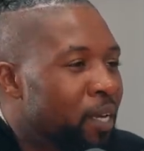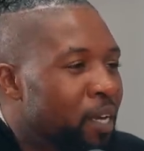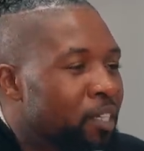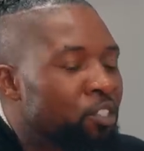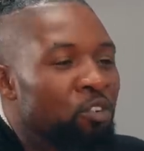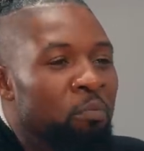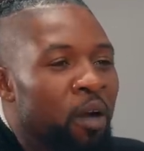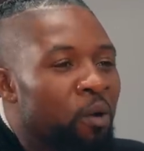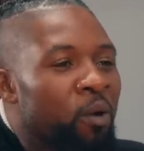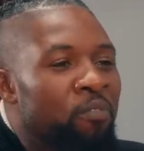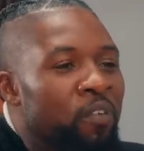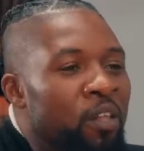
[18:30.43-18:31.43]
because mm-hmm. who my
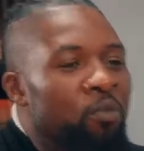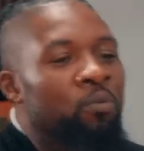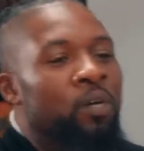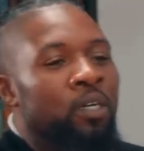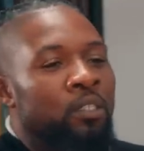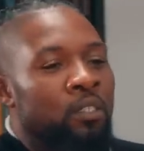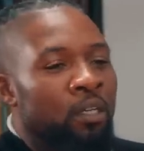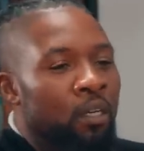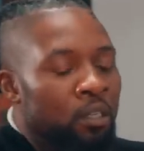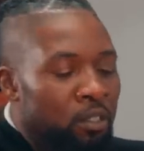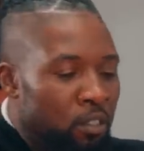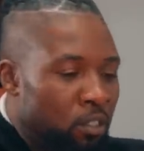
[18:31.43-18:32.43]
grandfather was.
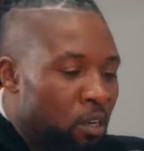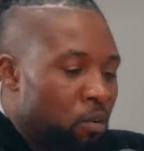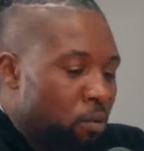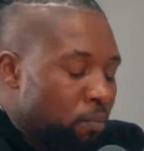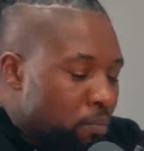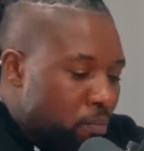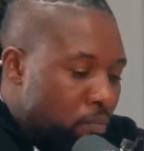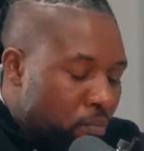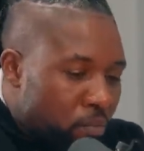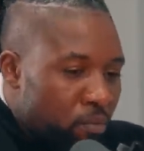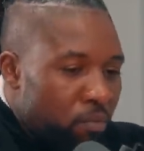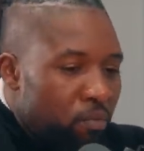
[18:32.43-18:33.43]
So
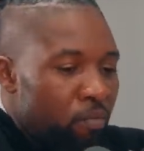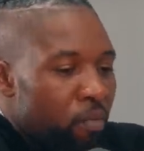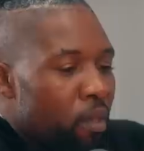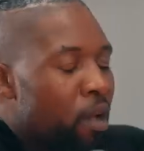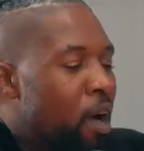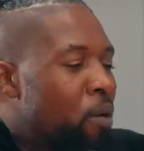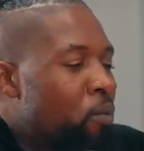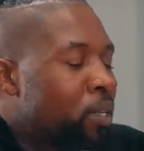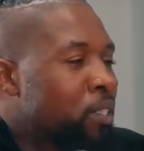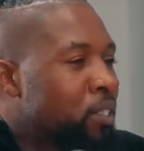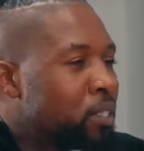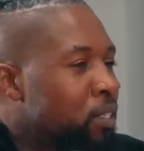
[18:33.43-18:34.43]
I want
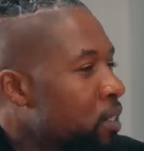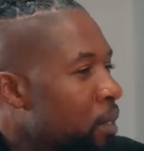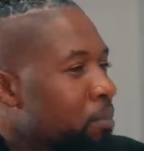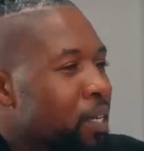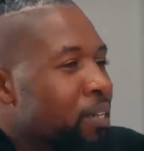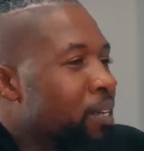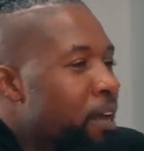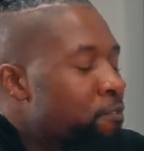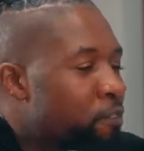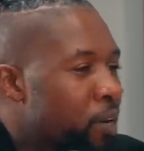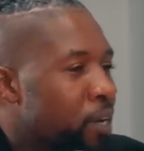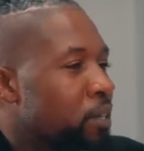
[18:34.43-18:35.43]
to see something
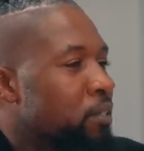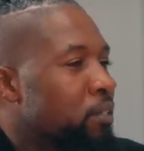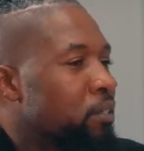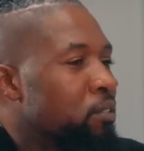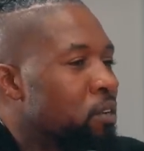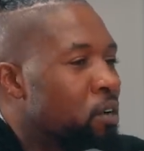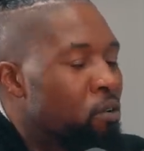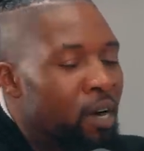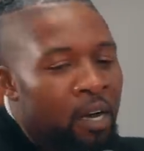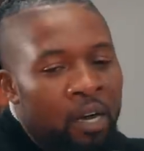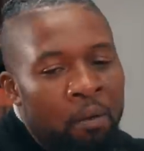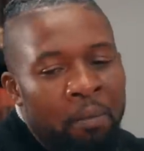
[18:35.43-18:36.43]
different. You know,
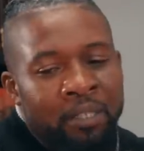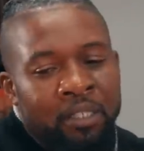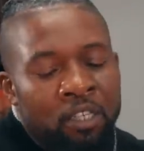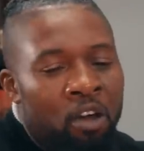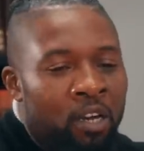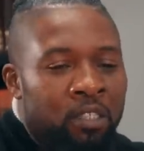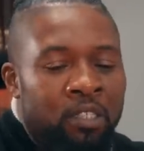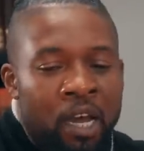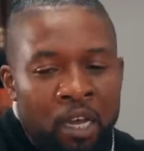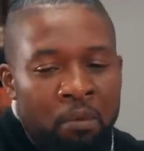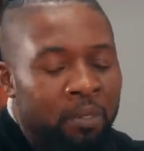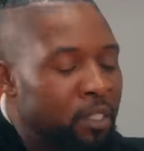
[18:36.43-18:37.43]
um, I see all these
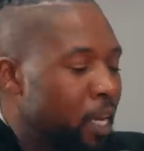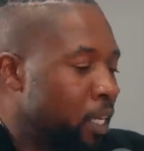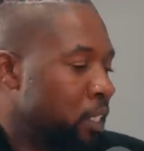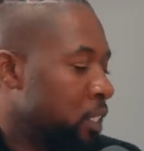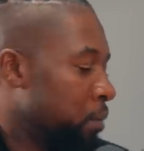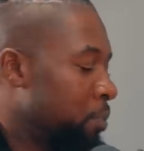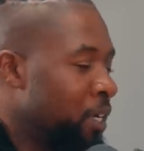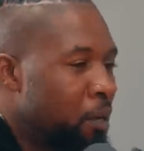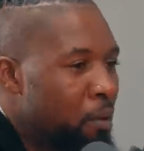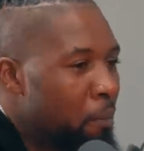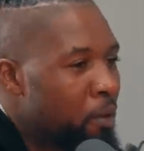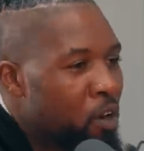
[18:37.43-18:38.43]
documentations putting them
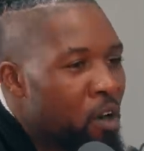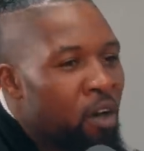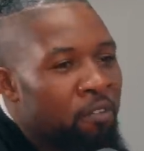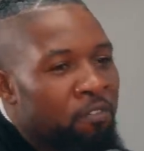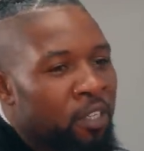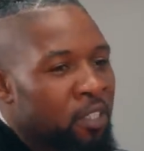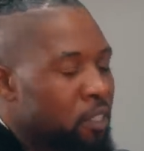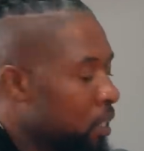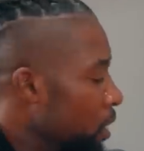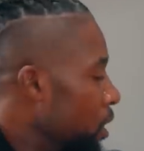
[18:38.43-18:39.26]
up in our office.